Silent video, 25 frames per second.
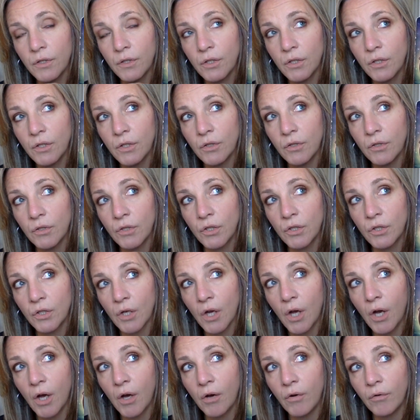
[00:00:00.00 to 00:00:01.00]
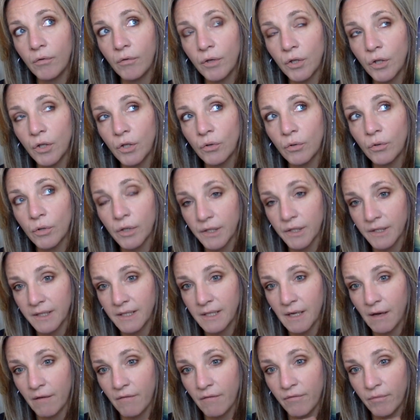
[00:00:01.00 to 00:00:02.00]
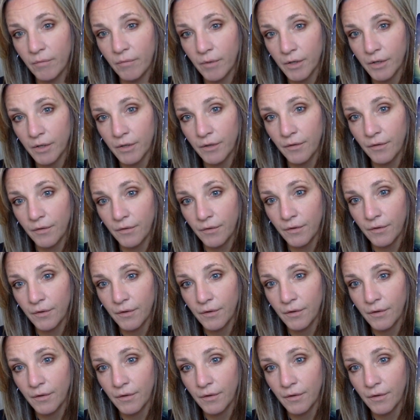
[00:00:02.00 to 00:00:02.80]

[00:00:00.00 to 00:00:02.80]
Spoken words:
to show your self-worth.